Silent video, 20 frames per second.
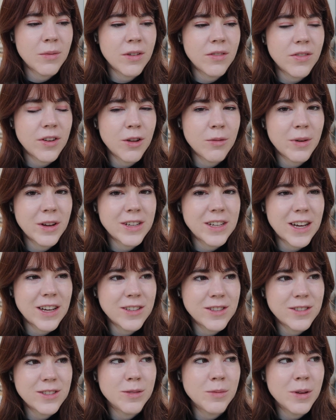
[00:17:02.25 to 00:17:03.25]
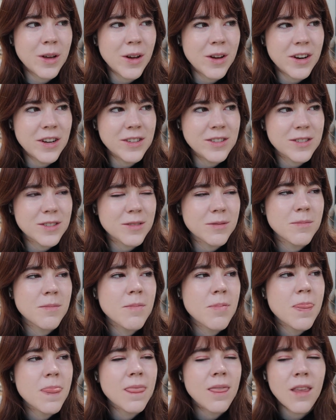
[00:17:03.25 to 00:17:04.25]
I'm gonna fail my test, to be honest.
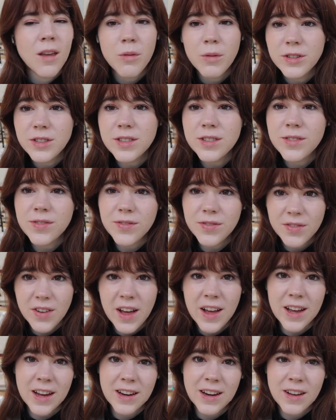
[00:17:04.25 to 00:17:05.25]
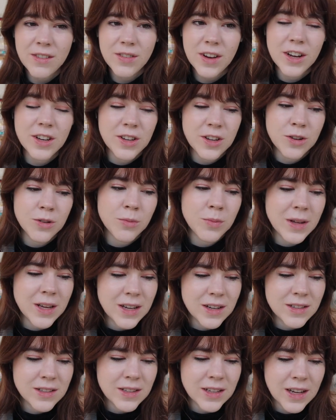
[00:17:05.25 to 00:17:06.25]
Which is fine if I do,
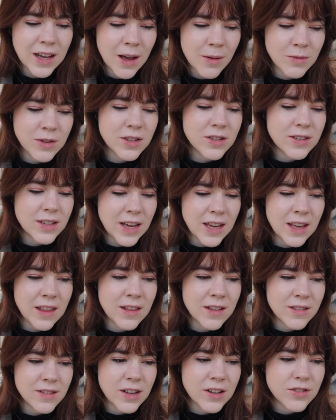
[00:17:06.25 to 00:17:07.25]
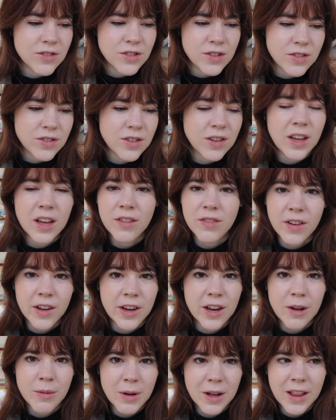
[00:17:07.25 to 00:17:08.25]
because like, I'm just taking this test just to like
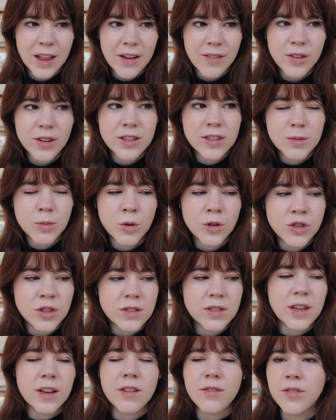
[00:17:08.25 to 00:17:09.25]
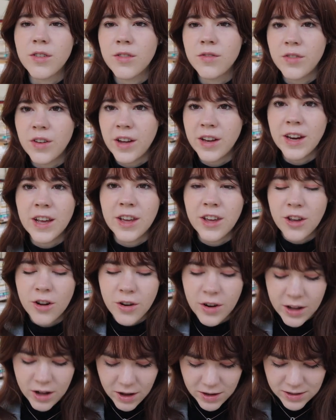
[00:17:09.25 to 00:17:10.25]
find out my level. It's more just like for fun and
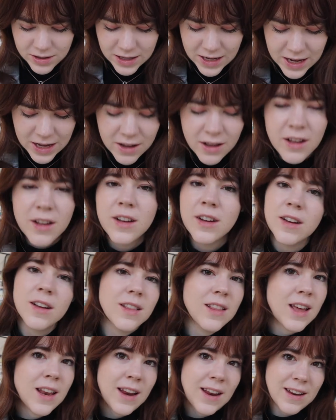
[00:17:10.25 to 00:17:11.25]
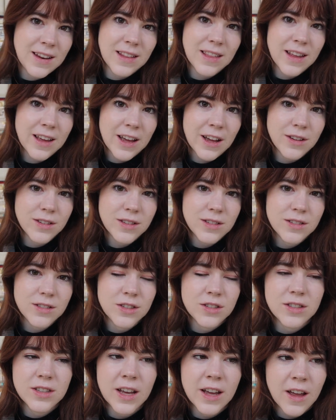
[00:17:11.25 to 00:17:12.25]
curiosity than anything else.
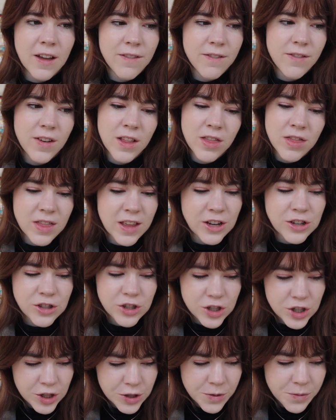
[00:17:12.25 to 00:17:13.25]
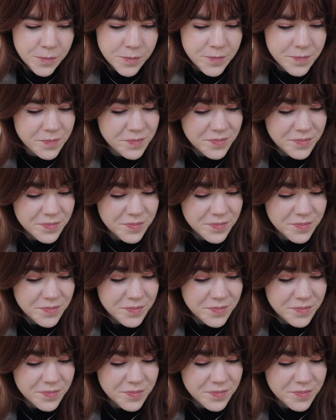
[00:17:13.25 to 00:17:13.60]
Just like a fun thing to do.